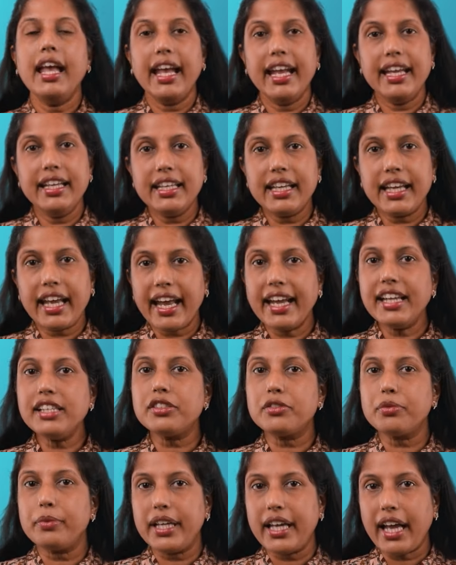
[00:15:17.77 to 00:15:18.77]
In
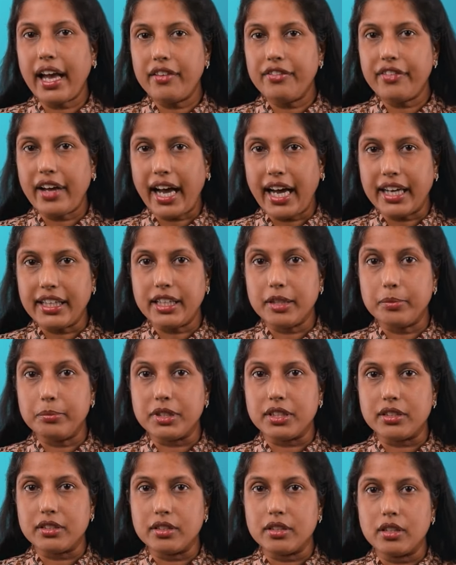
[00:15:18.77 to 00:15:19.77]
case we have
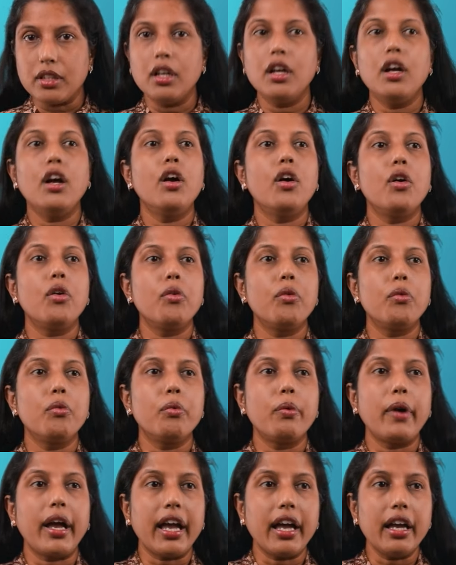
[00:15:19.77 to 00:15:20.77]
atoms
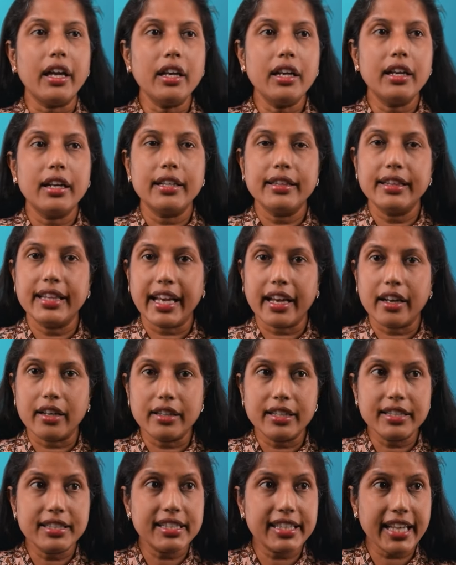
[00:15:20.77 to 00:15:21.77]
where they are
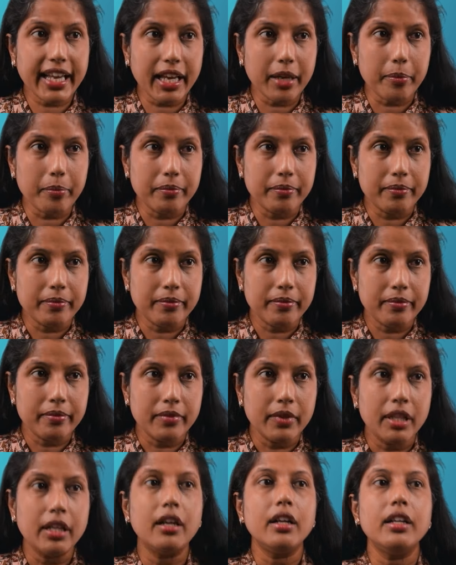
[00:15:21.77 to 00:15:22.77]
the same,
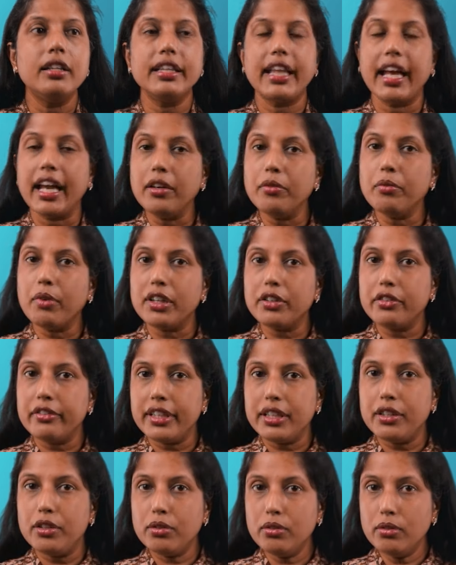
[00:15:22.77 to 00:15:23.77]
then what
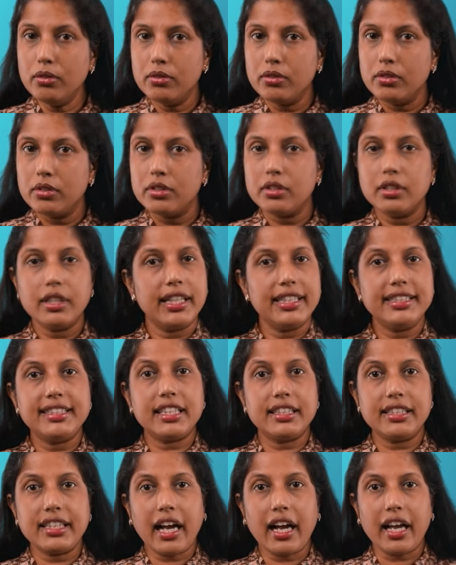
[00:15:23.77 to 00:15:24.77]
do? It's
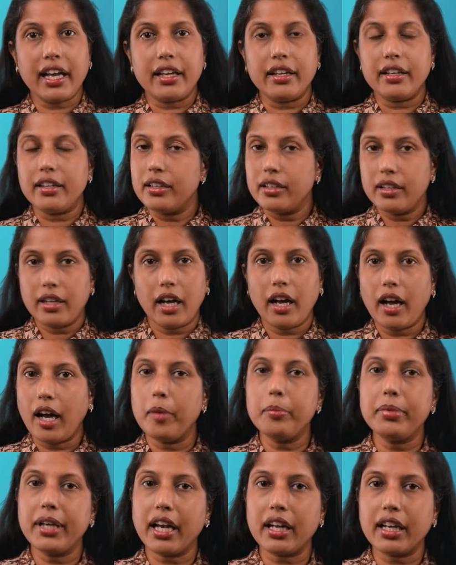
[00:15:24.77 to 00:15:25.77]
a tie.
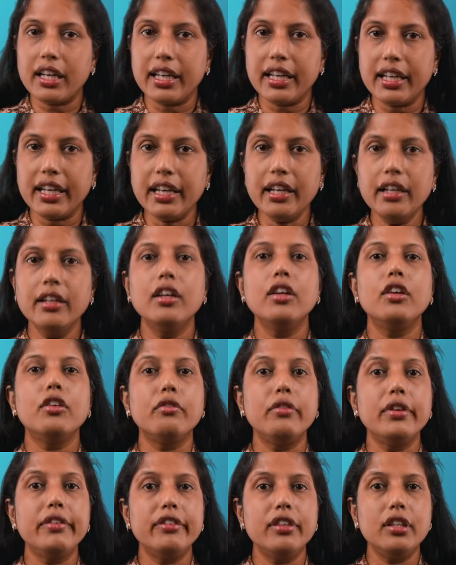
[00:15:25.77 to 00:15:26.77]
Ab kya karenge?
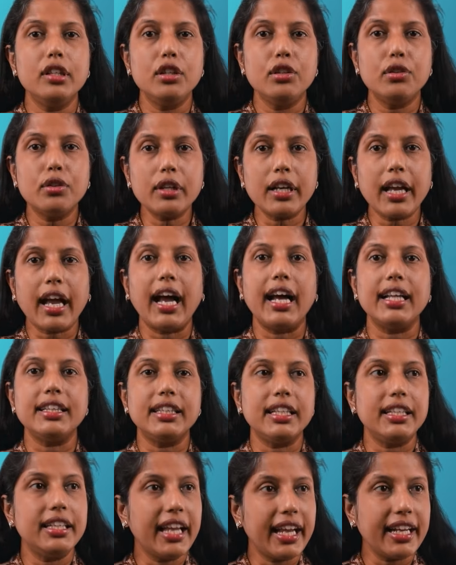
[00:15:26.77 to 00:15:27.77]
We will look at
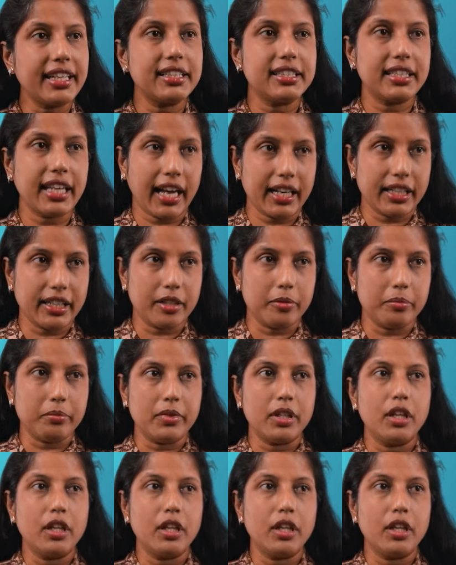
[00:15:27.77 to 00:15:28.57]
the next atom.